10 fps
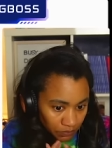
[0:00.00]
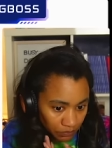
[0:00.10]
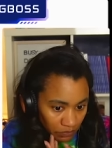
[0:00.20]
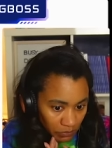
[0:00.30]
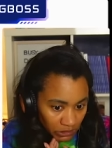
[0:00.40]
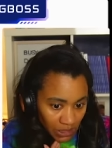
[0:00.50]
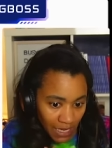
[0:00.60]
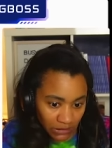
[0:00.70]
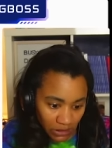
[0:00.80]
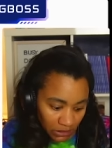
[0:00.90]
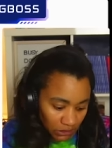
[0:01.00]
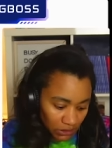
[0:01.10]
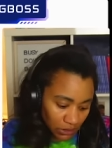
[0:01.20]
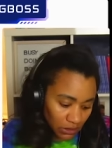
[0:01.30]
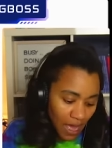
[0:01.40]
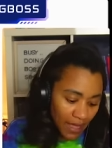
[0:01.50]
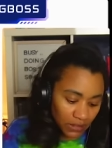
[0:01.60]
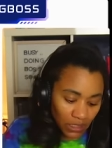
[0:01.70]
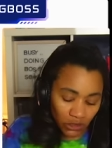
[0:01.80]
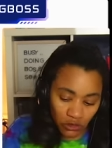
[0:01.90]
misogynistic. I
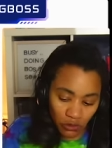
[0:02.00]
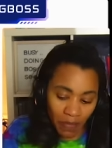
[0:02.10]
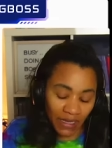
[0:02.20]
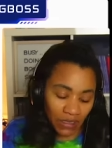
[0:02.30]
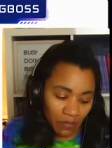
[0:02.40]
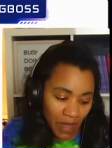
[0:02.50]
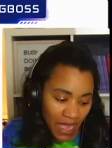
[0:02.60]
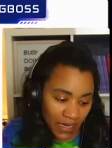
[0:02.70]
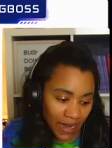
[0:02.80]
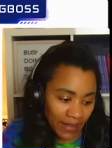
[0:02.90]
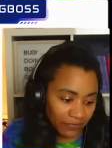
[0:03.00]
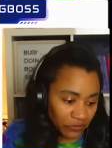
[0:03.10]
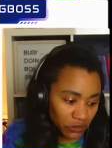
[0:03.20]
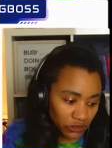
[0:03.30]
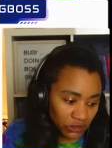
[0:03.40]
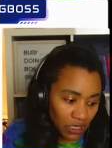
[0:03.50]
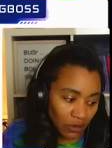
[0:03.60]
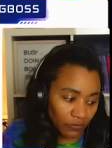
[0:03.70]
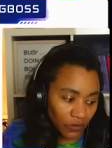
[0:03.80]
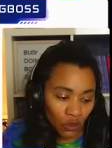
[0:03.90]
think you're making a bad name for
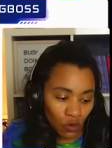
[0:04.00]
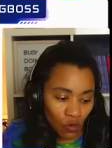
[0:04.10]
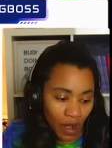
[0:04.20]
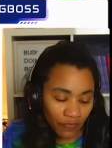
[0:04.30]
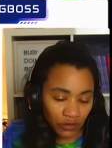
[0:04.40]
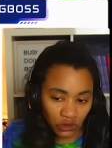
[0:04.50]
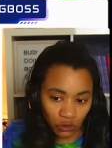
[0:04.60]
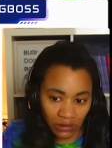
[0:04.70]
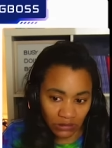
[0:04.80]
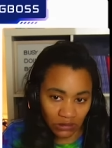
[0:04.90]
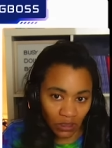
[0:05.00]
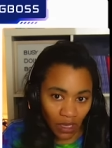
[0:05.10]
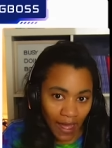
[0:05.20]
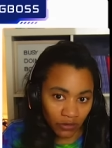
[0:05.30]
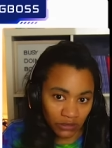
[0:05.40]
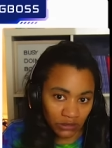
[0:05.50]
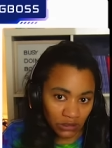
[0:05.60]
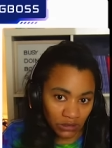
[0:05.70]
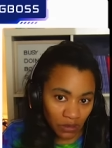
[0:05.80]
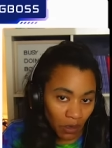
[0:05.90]
yourself. Whoever squeaks the loudest
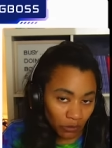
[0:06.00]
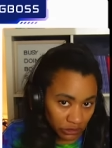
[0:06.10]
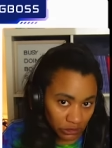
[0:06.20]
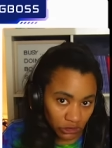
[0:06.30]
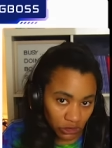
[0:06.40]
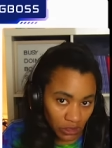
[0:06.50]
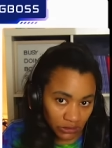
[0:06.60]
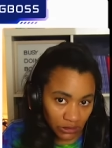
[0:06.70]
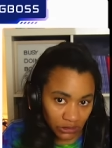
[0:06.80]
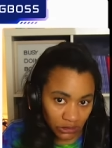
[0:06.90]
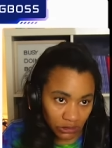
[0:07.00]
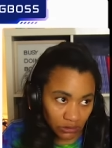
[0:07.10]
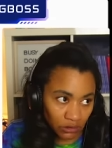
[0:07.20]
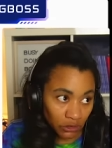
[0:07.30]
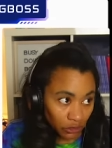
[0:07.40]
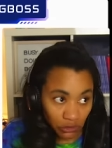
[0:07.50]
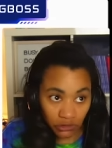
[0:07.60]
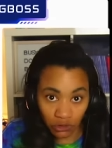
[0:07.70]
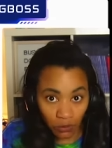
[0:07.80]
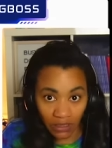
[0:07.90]
get the most attention. You're
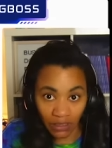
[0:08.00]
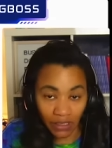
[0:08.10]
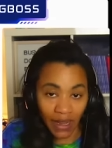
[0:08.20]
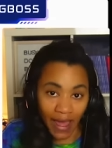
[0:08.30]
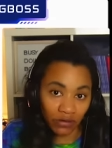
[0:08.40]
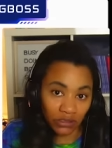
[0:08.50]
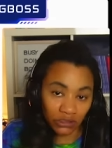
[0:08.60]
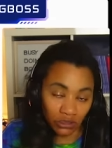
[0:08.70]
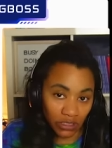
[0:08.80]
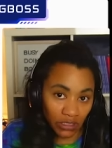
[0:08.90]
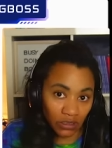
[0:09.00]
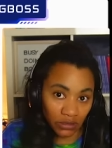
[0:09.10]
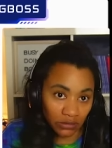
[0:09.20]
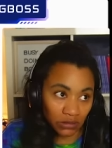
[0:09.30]
squeaking the loudest, so they're going to